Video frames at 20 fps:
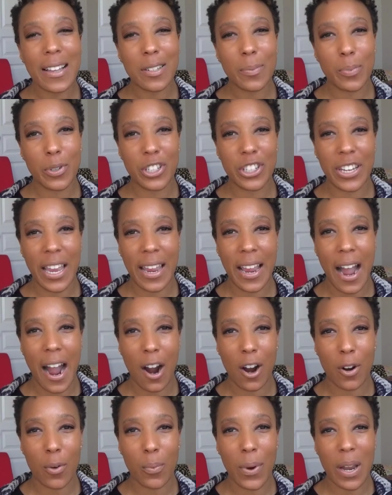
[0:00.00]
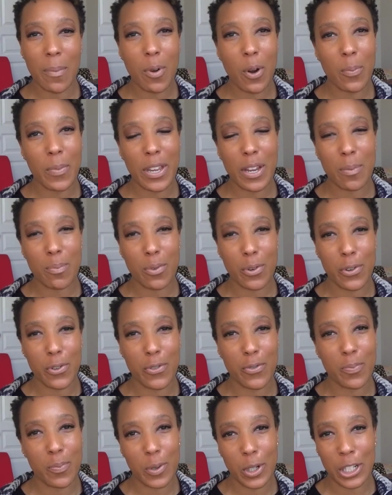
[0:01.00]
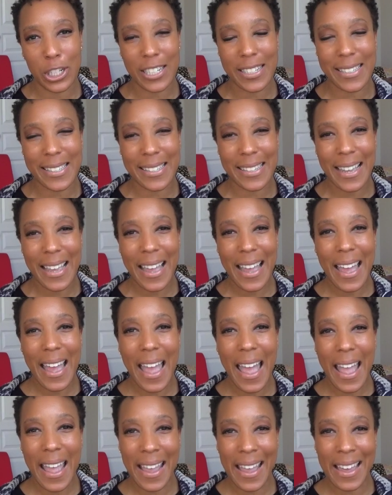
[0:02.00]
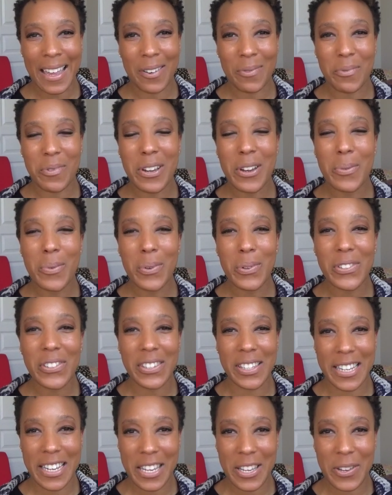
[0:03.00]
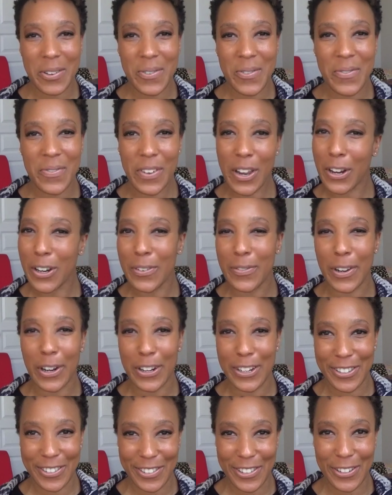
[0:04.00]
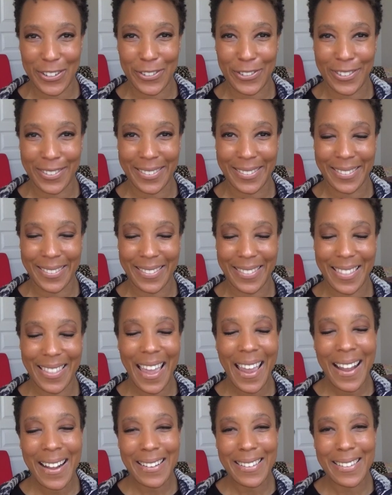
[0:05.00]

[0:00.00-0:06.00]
Hope you guys appreciate our RainbowMe approved books, and we will see you very, very soon.